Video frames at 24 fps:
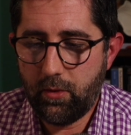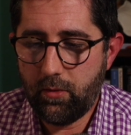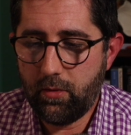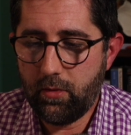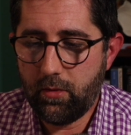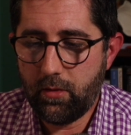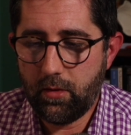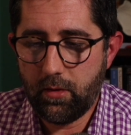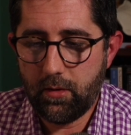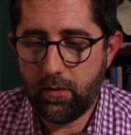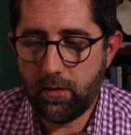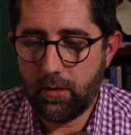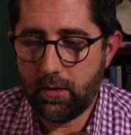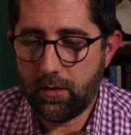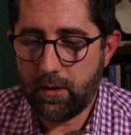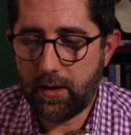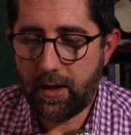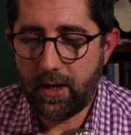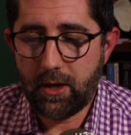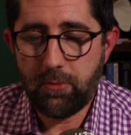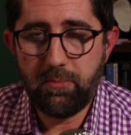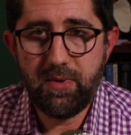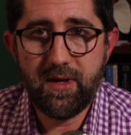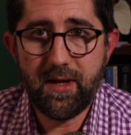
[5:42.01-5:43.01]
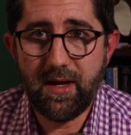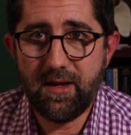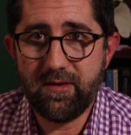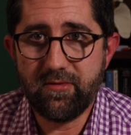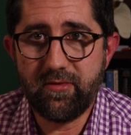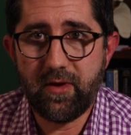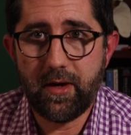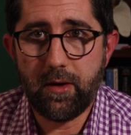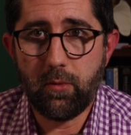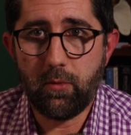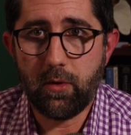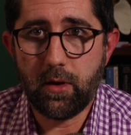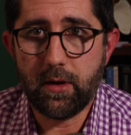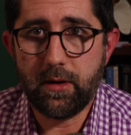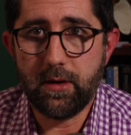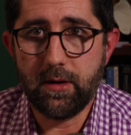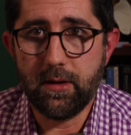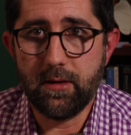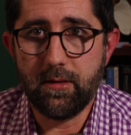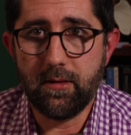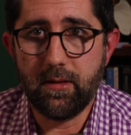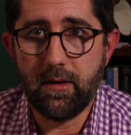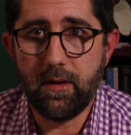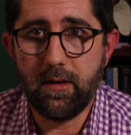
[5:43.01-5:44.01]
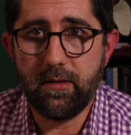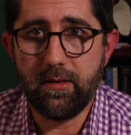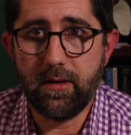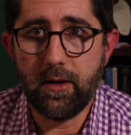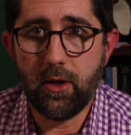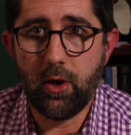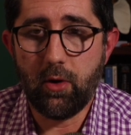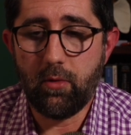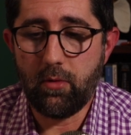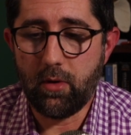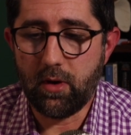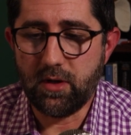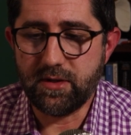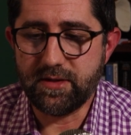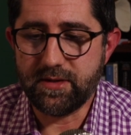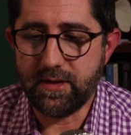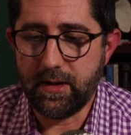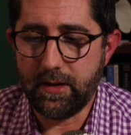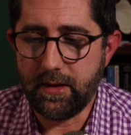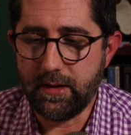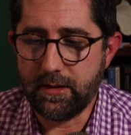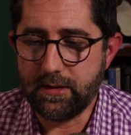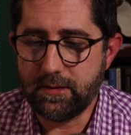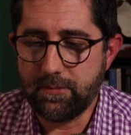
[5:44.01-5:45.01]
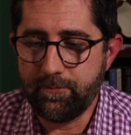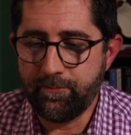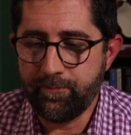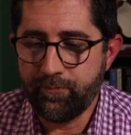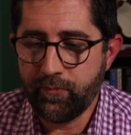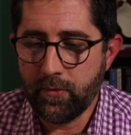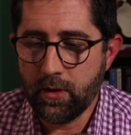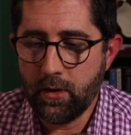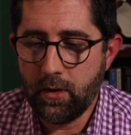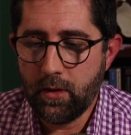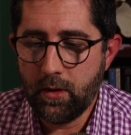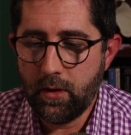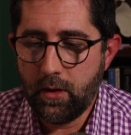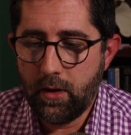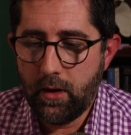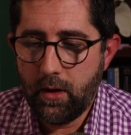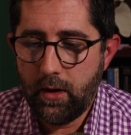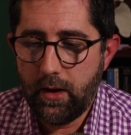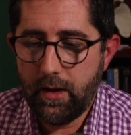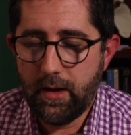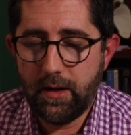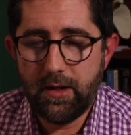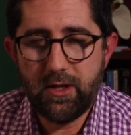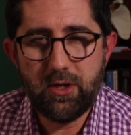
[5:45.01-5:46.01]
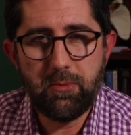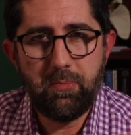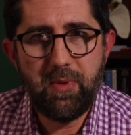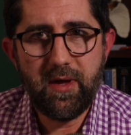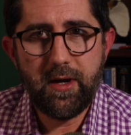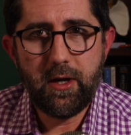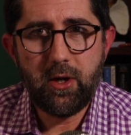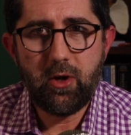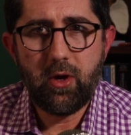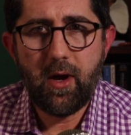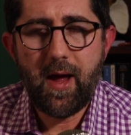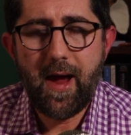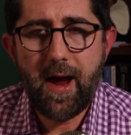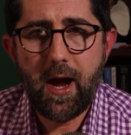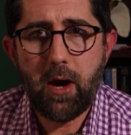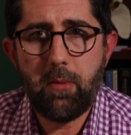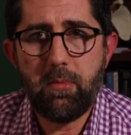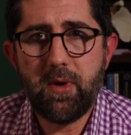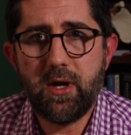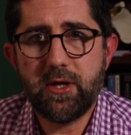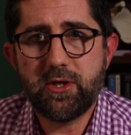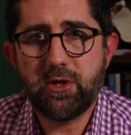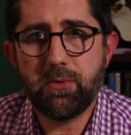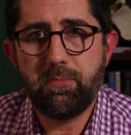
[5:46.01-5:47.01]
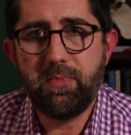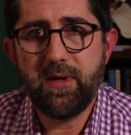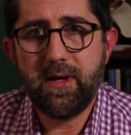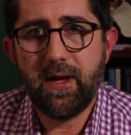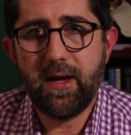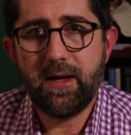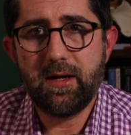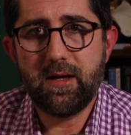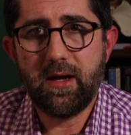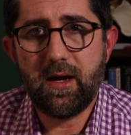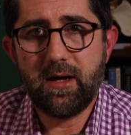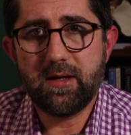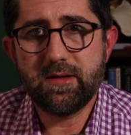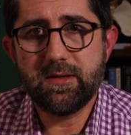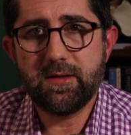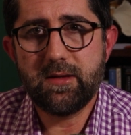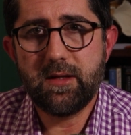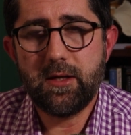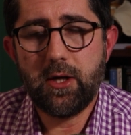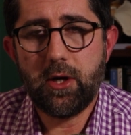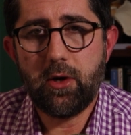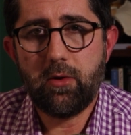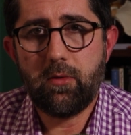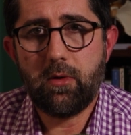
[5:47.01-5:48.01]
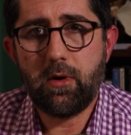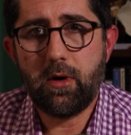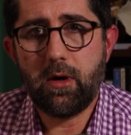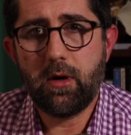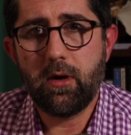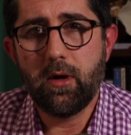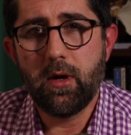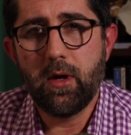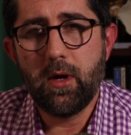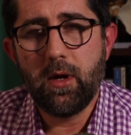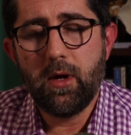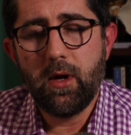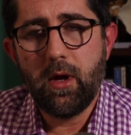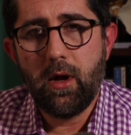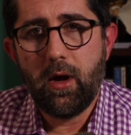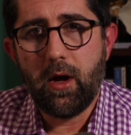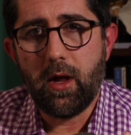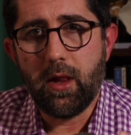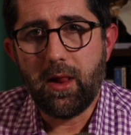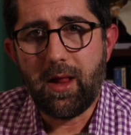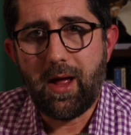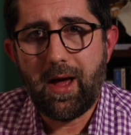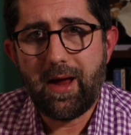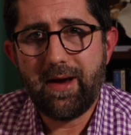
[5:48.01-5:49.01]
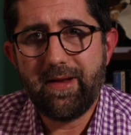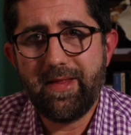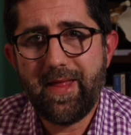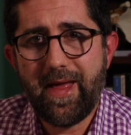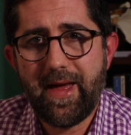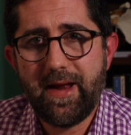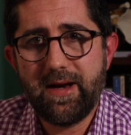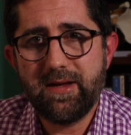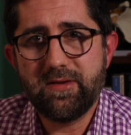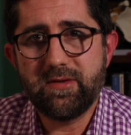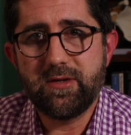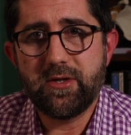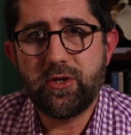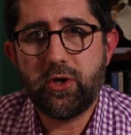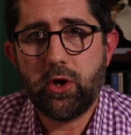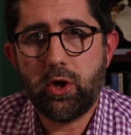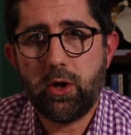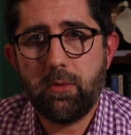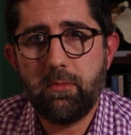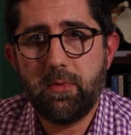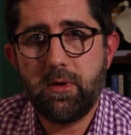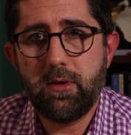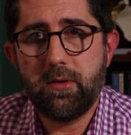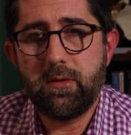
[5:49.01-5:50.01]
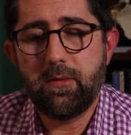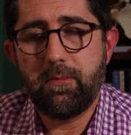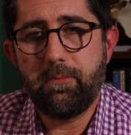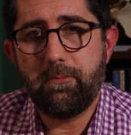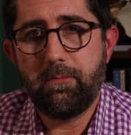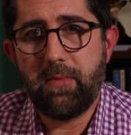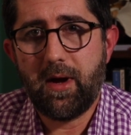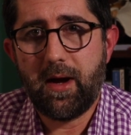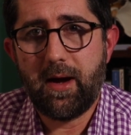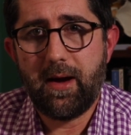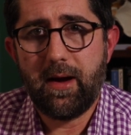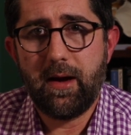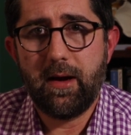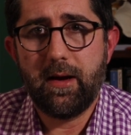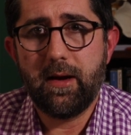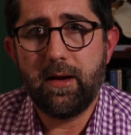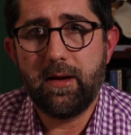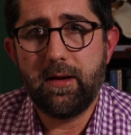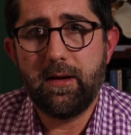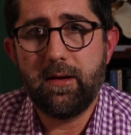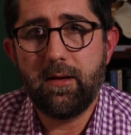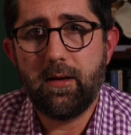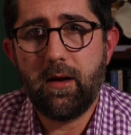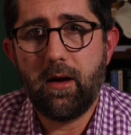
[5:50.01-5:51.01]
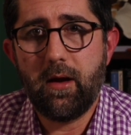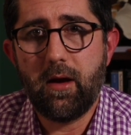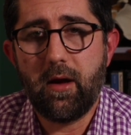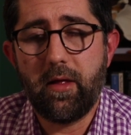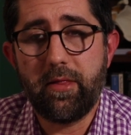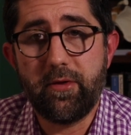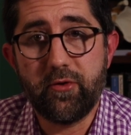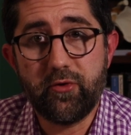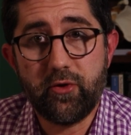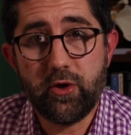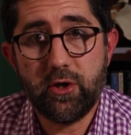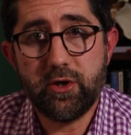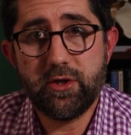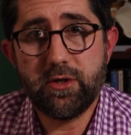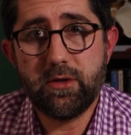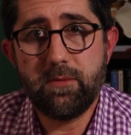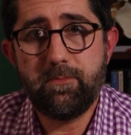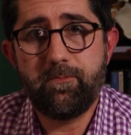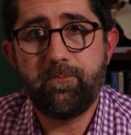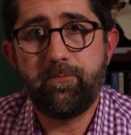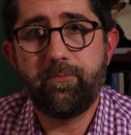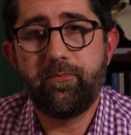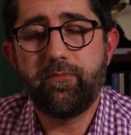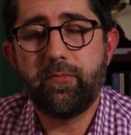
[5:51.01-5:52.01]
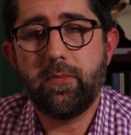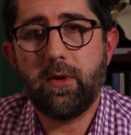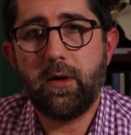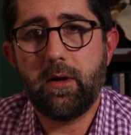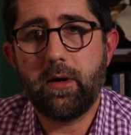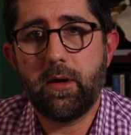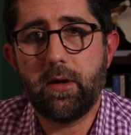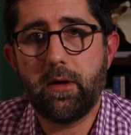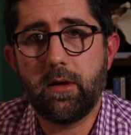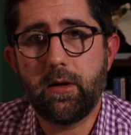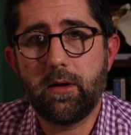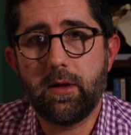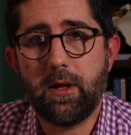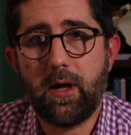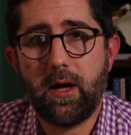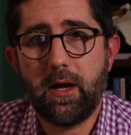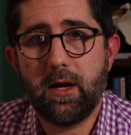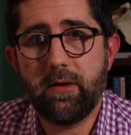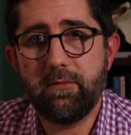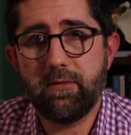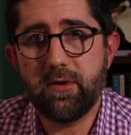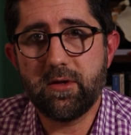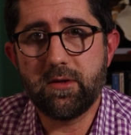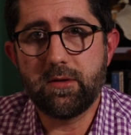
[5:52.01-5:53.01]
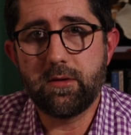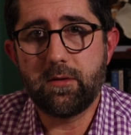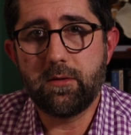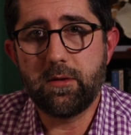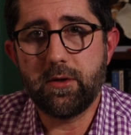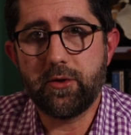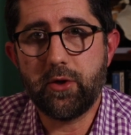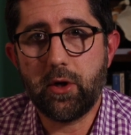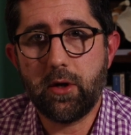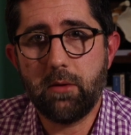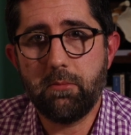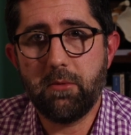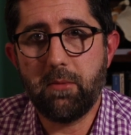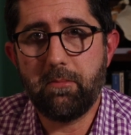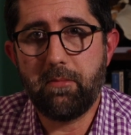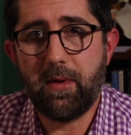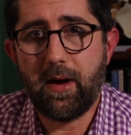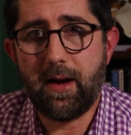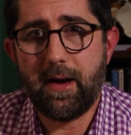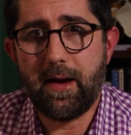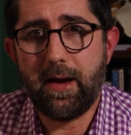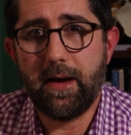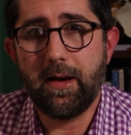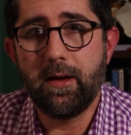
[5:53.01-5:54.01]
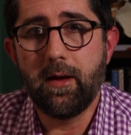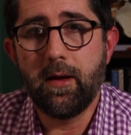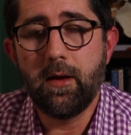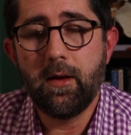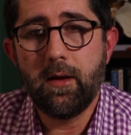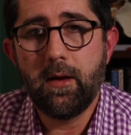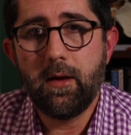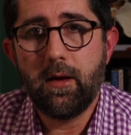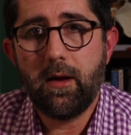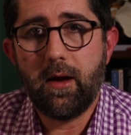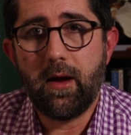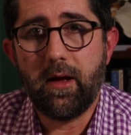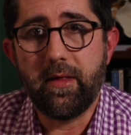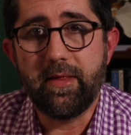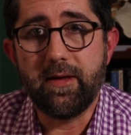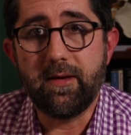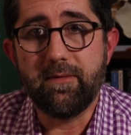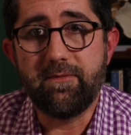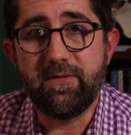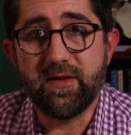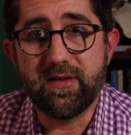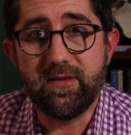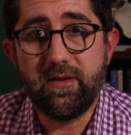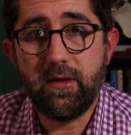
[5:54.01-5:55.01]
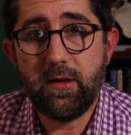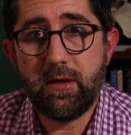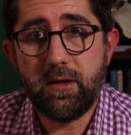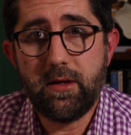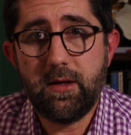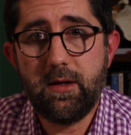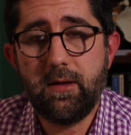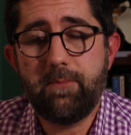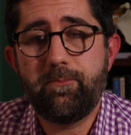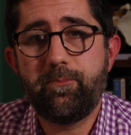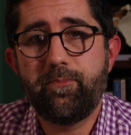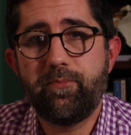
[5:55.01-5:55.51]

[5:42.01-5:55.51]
a lot of PAs like working in the OR settings. And depending on how much a PA does in the OR, a lot of that is determined by the surgeon. A lot of it is determined by the facility